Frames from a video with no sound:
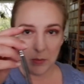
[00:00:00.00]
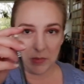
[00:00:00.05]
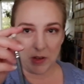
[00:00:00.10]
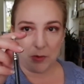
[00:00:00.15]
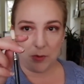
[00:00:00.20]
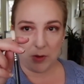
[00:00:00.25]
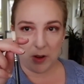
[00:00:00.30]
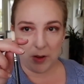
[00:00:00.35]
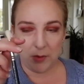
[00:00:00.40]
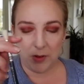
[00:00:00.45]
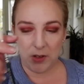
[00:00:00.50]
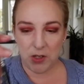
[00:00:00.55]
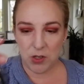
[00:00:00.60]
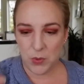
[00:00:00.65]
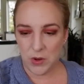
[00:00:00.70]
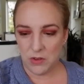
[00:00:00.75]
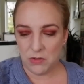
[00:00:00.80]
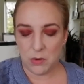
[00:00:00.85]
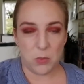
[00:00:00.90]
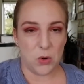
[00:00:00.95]
my fluffy
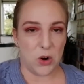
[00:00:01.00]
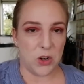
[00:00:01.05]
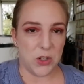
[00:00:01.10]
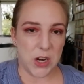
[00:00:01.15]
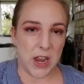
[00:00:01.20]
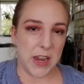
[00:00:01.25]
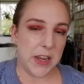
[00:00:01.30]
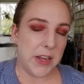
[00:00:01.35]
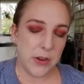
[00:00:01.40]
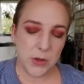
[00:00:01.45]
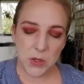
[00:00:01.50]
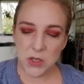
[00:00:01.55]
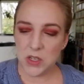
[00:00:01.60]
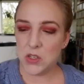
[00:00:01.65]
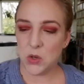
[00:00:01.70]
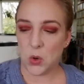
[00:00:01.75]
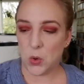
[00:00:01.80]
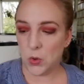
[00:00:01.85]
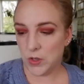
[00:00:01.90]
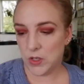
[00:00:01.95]
Zoeva brush. I use
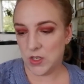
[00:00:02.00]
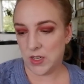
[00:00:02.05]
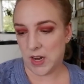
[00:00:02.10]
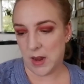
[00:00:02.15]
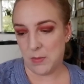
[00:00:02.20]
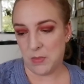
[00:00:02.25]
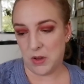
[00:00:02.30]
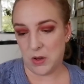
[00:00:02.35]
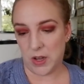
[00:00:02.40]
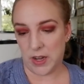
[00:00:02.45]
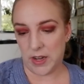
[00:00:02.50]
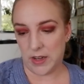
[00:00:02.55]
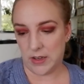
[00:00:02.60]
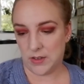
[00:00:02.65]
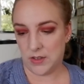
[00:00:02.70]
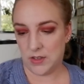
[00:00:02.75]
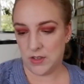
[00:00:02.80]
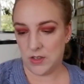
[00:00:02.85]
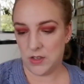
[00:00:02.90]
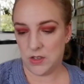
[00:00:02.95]
this all the time, you
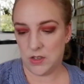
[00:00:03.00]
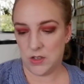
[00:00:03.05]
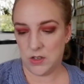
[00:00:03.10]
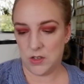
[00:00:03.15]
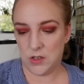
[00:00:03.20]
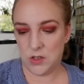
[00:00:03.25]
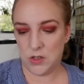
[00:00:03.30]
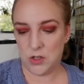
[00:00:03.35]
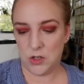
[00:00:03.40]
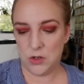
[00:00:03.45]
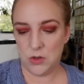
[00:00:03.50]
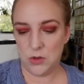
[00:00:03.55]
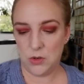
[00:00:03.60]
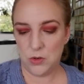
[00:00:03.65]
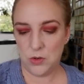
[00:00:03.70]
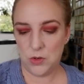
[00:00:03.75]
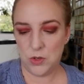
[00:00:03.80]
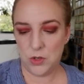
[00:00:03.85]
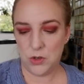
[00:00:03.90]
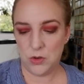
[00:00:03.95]
guys. This is the
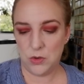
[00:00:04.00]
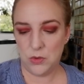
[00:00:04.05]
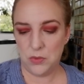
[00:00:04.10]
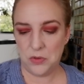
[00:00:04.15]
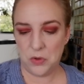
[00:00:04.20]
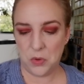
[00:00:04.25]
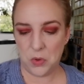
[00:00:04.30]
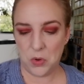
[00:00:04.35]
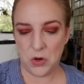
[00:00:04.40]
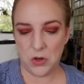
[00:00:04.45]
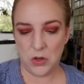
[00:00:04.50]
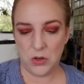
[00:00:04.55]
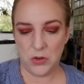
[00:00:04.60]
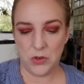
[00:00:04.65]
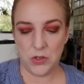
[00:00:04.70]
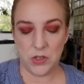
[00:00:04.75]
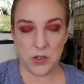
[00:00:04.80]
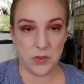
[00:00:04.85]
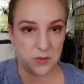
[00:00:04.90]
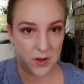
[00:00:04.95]
224
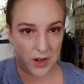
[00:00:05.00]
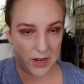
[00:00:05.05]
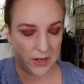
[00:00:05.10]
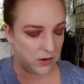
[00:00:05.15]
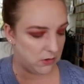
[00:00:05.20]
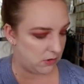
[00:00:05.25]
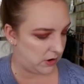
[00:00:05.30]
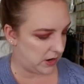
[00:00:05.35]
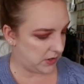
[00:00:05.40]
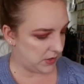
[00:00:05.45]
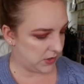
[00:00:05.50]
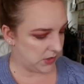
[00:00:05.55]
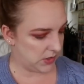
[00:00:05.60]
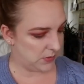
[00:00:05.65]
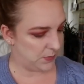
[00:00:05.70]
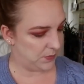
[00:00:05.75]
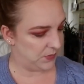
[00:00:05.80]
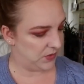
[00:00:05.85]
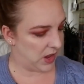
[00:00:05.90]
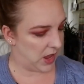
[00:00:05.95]
Looks Fine
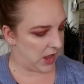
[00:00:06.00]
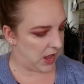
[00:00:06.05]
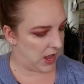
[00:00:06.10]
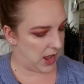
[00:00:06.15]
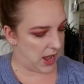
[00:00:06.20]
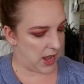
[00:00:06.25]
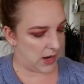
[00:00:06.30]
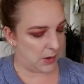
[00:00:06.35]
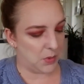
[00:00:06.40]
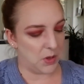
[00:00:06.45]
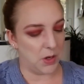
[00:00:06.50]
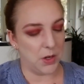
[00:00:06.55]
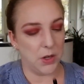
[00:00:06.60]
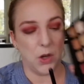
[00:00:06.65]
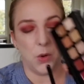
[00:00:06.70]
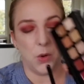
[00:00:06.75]
Crease. And I'm gonna